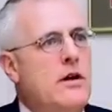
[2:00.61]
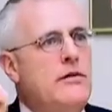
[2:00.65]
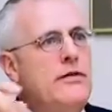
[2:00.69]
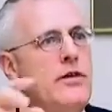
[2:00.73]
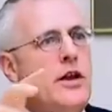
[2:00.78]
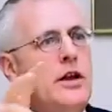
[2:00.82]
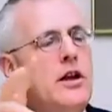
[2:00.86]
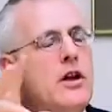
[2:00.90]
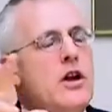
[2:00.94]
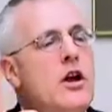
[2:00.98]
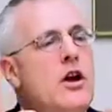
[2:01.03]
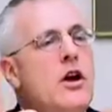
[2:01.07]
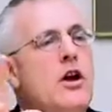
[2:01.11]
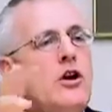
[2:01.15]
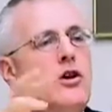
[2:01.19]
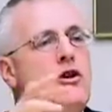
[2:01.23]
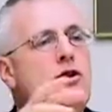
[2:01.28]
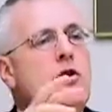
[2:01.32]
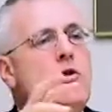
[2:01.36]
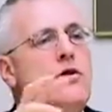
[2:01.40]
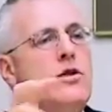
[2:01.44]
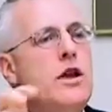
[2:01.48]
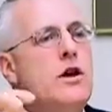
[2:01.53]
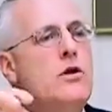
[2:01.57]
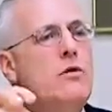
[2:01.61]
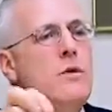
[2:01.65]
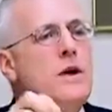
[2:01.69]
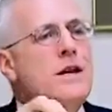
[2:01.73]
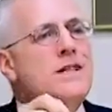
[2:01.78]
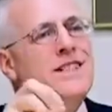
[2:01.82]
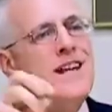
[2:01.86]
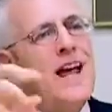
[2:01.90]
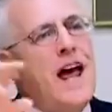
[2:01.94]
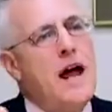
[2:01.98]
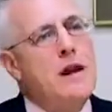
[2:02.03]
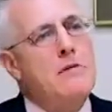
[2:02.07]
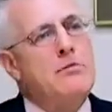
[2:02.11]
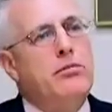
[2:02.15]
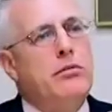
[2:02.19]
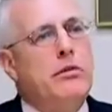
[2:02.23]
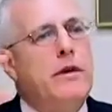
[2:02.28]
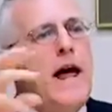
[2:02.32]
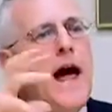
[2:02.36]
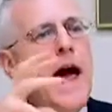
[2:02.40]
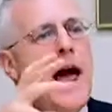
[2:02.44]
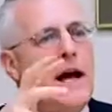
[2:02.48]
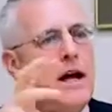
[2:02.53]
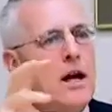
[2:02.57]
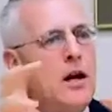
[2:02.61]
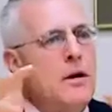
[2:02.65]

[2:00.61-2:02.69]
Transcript: that youth at risk and black